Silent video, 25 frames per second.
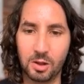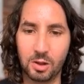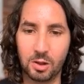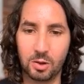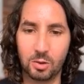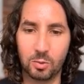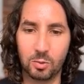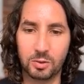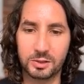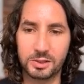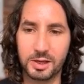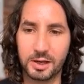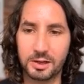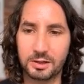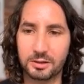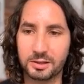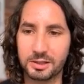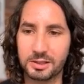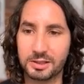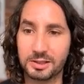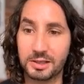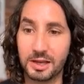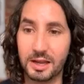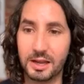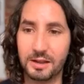Once I click
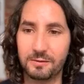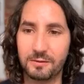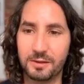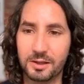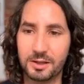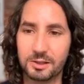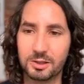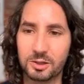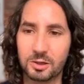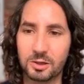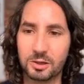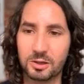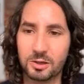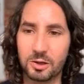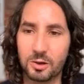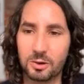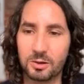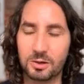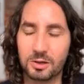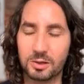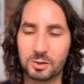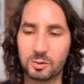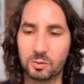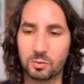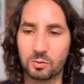save, it's going to go to
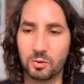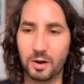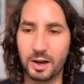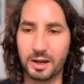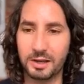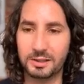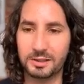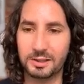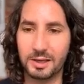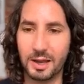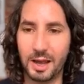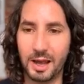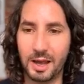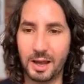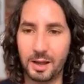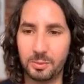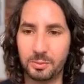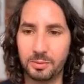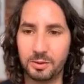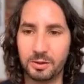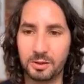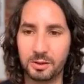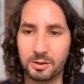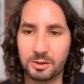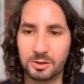this write
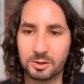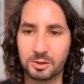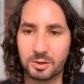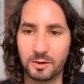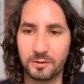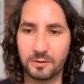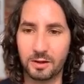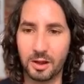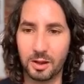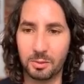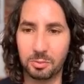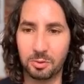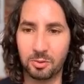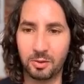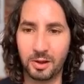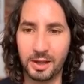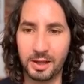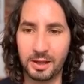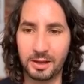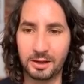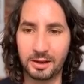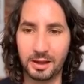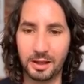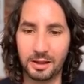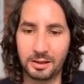tab. So I've got
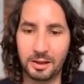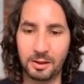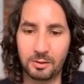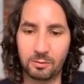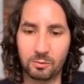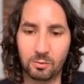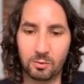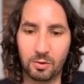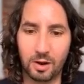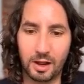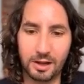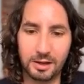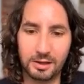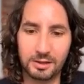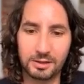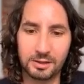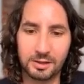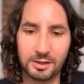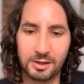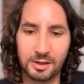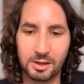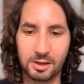plan and then write.